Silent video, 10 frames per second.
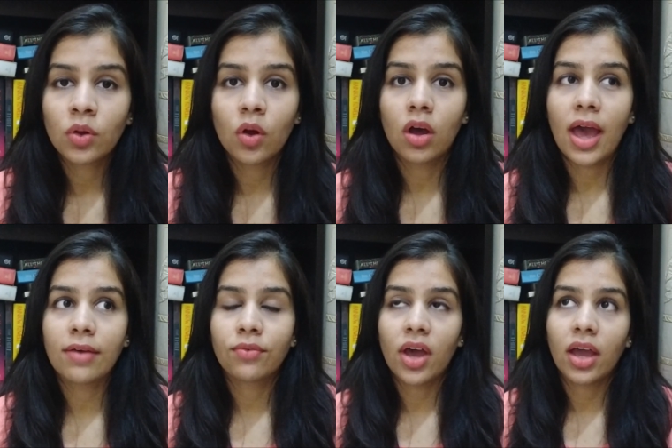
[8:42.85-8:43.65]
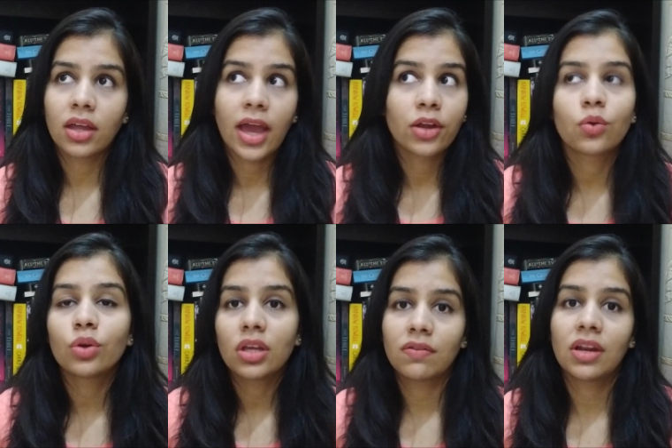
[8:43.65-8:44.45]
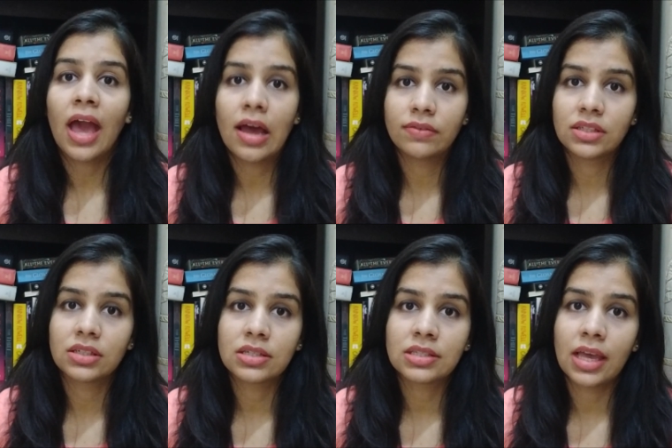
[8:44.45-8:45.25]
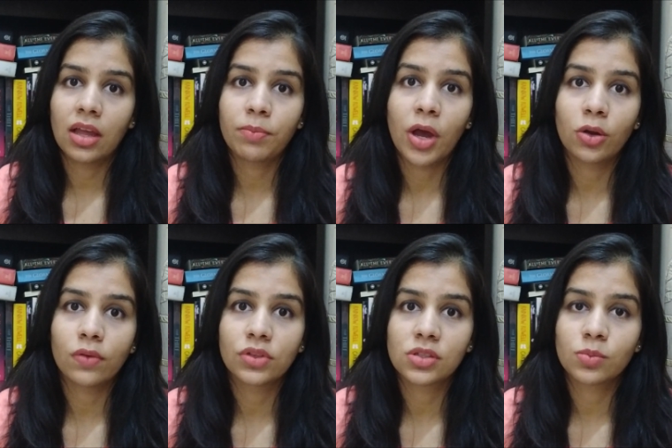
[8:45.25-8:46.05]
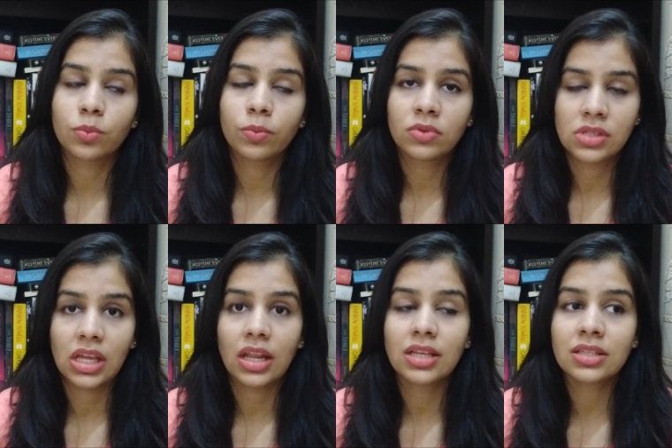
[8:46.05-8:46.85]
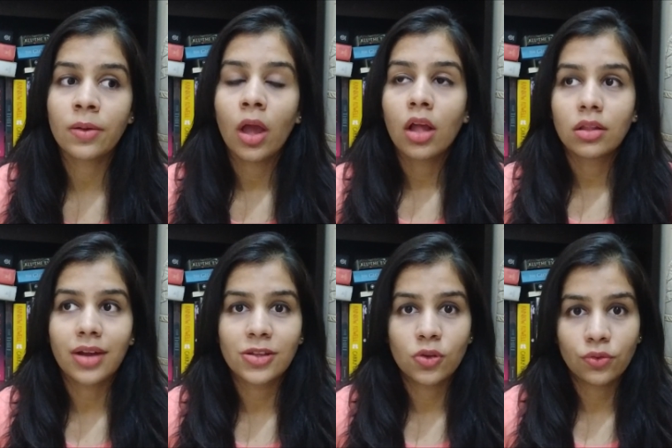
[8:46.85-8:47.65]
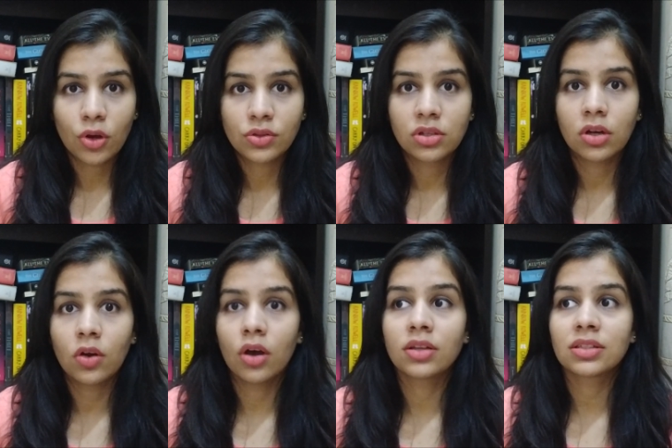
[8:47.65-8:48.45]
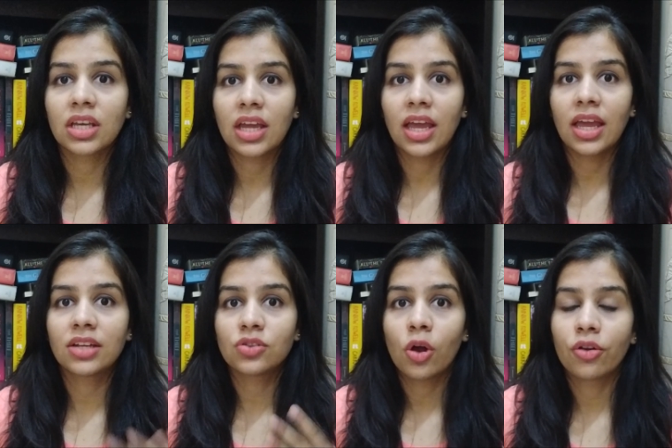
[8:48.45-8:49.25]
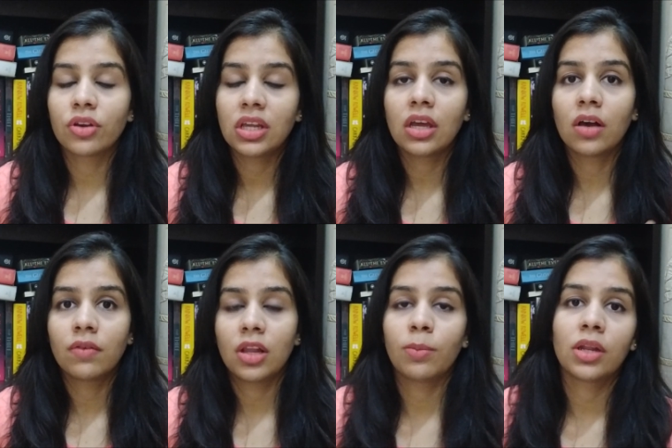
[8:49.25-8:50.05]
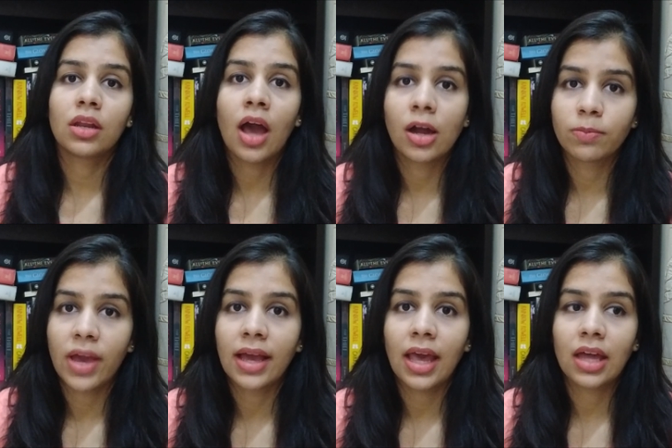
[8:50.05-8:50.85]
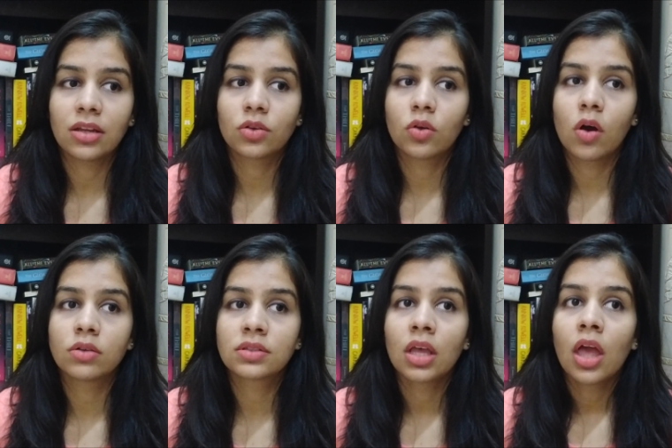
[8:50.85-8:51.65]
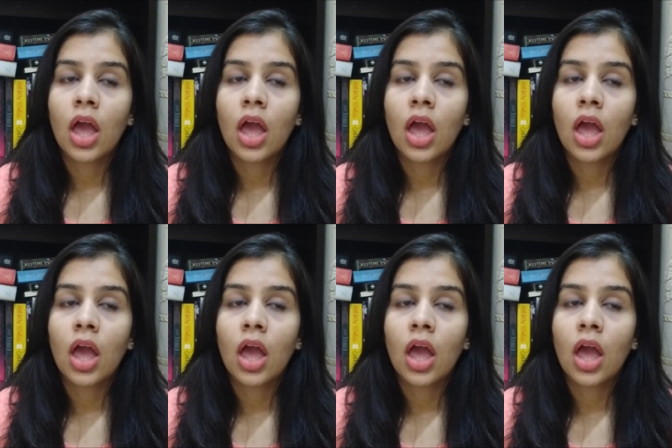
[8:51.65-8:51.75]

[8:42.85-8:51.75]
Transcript: I don't even have the second part of this series, The Rise of Dawn Star, because it's only available in hardback and it costs